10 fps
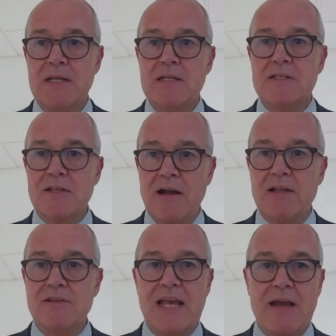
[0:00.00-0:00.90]

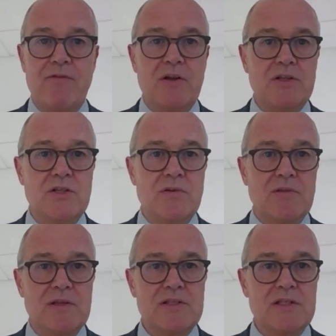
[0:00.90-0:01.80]
science effort
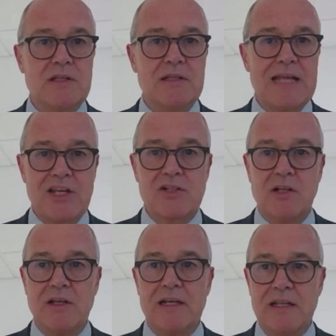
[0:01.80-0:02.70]
during this
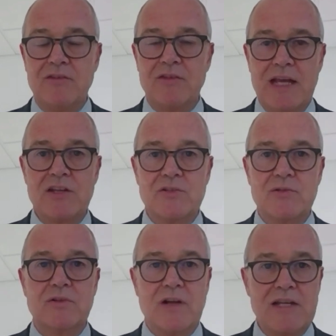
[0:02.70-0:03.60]
national and
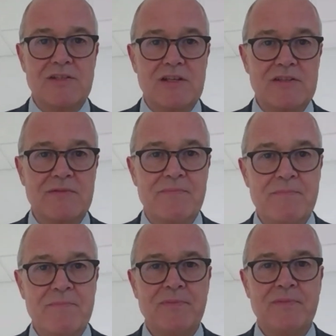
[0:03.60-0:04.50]
international crisis.
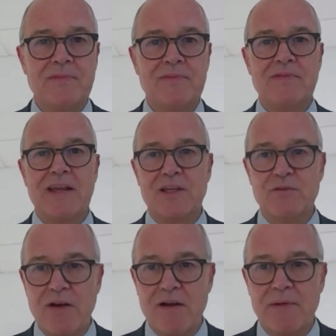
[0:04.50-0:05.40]
Thank you
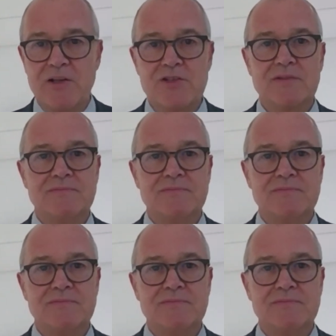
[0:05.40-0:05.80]
very much.